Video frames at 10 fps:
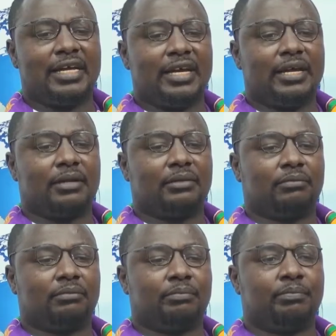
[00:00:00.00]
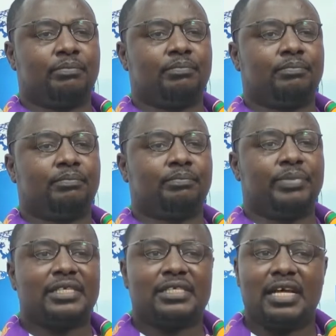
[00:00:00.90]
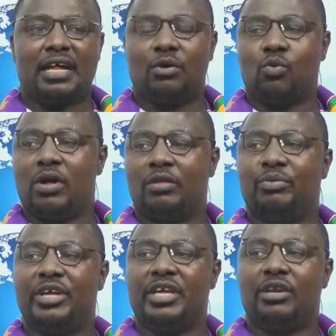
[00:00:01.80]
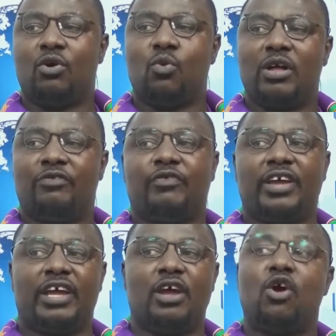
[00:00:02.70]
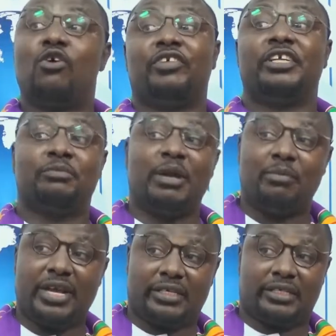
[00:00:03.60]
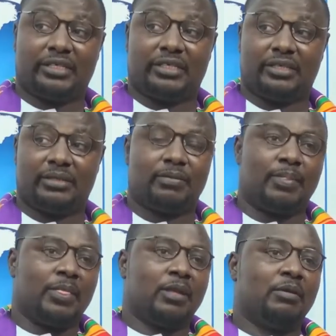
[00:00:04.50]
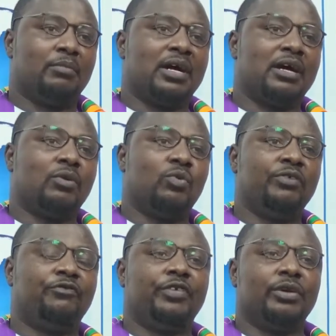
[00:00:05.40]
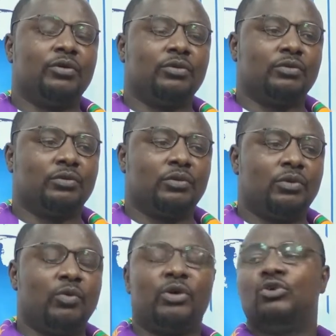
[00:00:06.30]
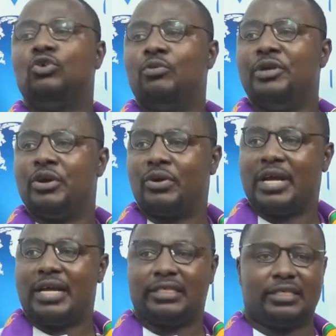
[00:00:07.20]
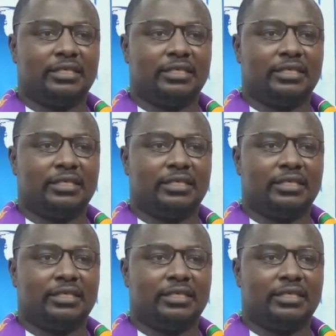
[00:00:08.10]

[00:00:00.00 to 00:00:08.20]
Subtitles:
the personal well-being or welfare of its members. But we feel we could go beyond that.